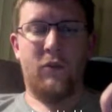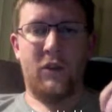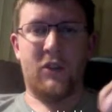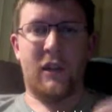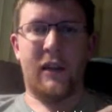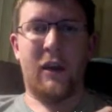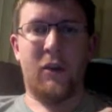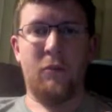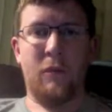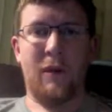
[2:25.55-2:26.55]
check
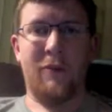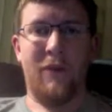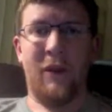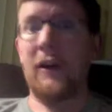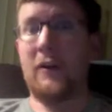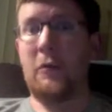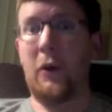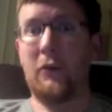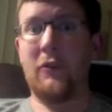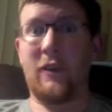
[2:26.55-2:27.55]
out my various
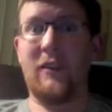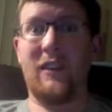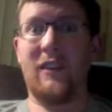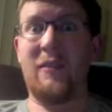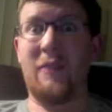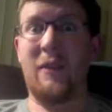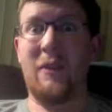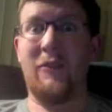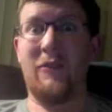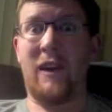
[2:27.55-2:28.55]
posts on this, because I've made
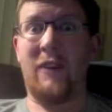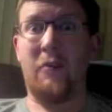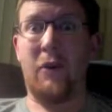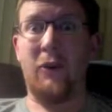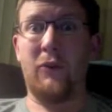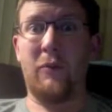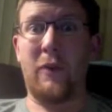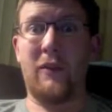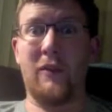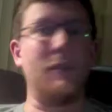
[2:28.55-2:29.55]
about 5 posts
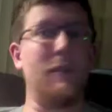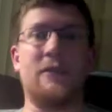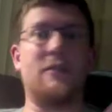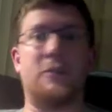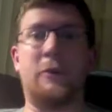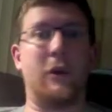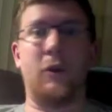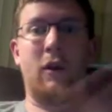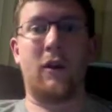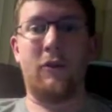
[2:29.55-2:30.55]
about this because it's just been
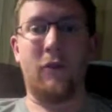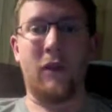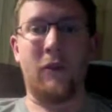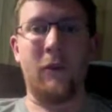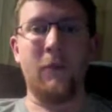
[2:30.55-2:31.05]
going on forever.